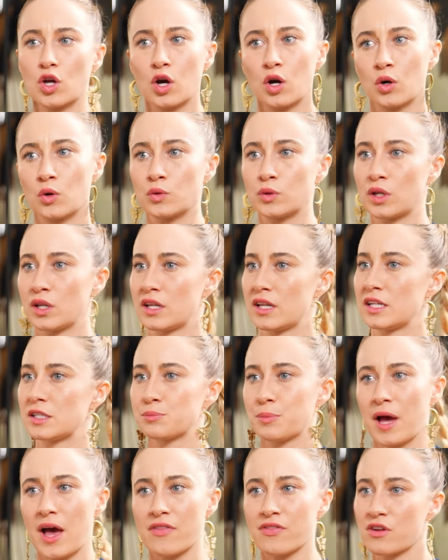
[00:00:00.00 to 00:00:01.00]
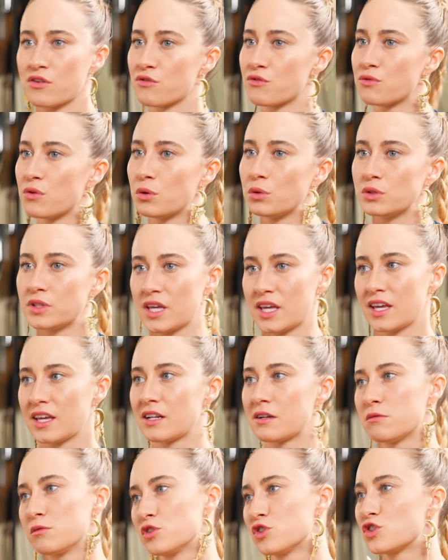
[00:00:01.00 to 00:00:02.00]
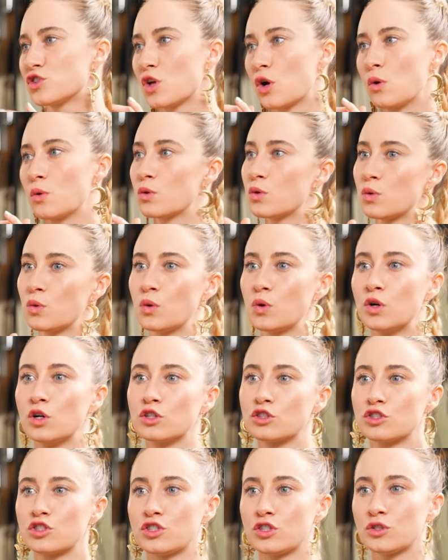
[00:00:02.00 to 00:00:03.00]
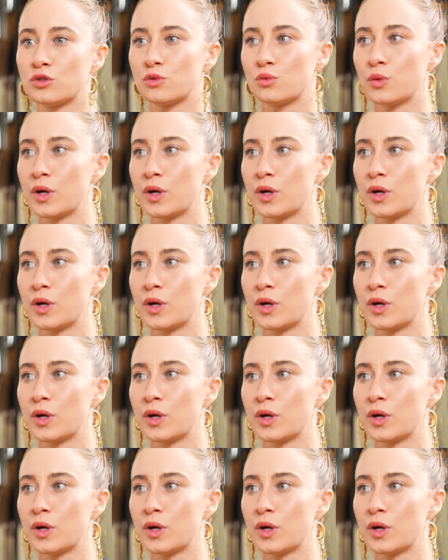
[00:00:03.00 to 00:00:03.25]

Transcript: own and his path unfolding. And it was so cool to